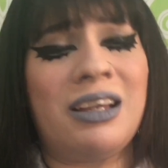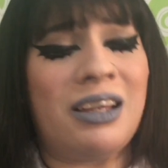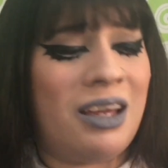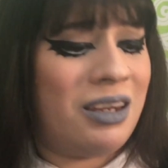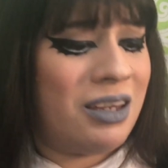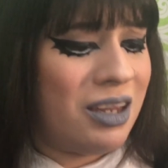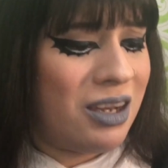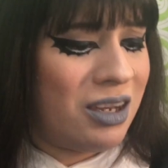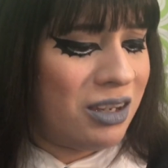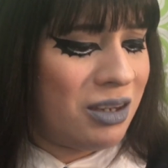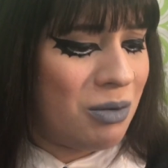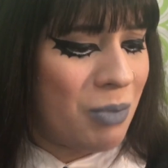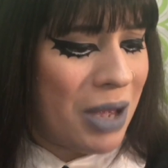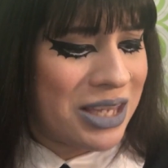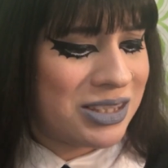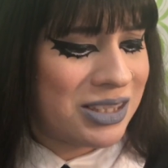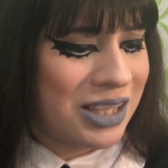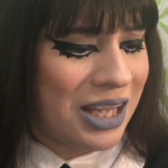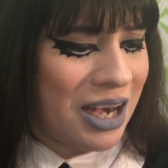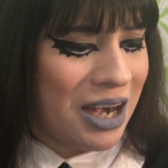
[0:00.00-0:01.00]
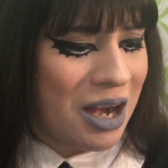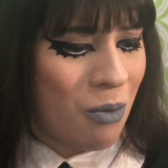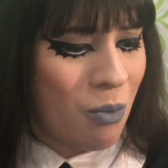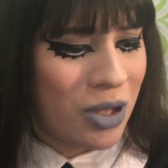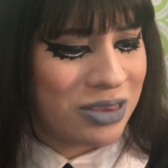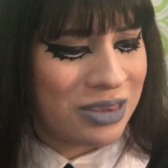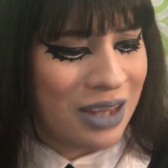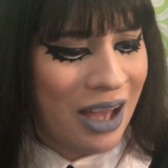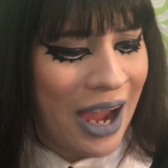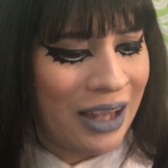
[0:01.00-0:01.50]
and then the mascara
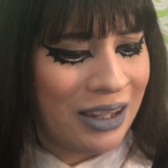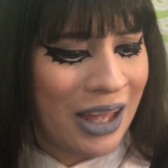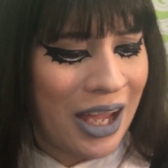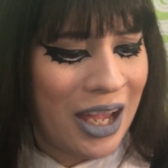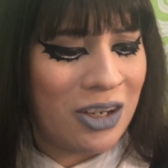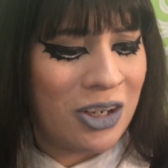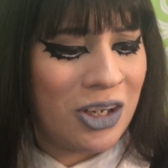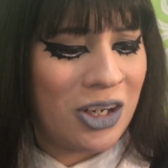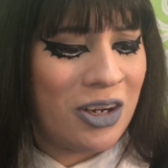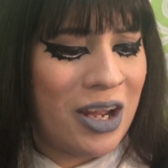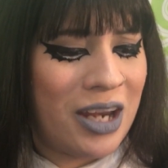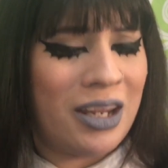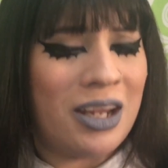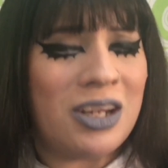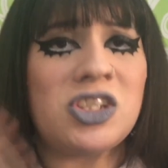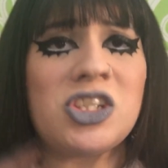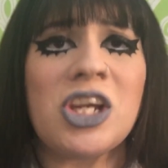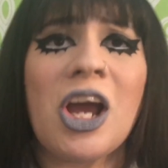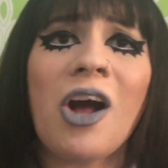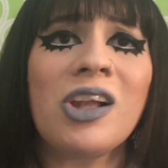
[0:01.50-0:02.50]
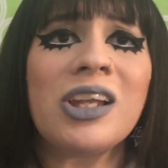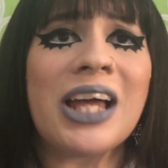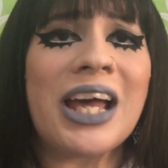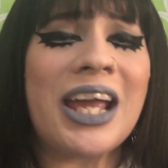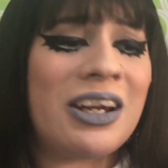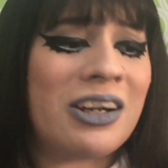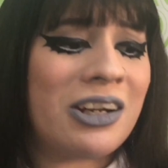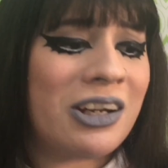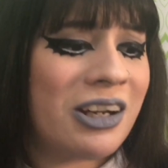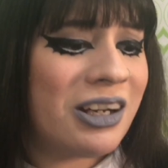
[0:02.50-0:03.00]
with the eyeliner and a gel
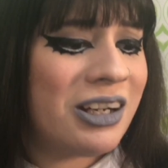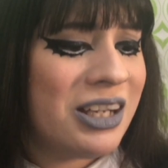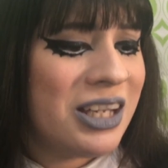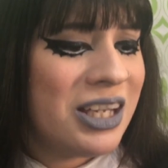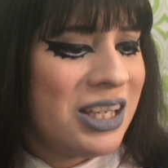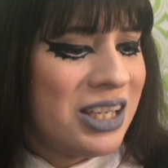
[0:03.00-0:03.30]
liner.